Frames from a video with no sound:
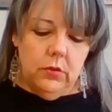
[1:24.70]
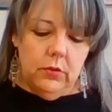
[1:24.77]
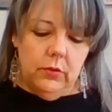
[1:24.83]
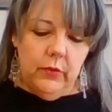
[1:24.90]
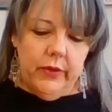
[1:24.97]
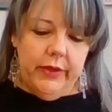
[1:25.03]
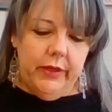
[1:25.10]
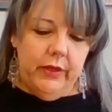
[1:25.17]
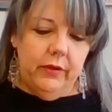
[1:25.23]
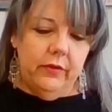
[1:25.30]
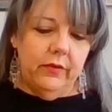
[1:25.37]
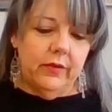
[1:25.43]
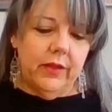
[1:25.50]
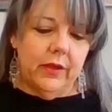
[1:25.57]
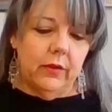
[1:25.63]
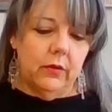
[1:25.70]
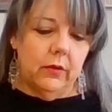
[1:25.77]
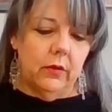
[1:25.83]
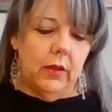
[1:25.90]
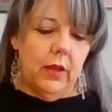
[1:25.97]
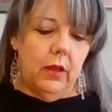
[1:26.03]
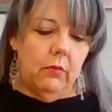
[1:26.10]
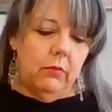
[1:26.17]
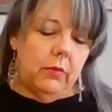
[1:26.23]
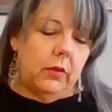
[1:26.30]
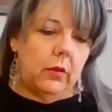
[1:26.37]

I don't know why I need to stick it to that,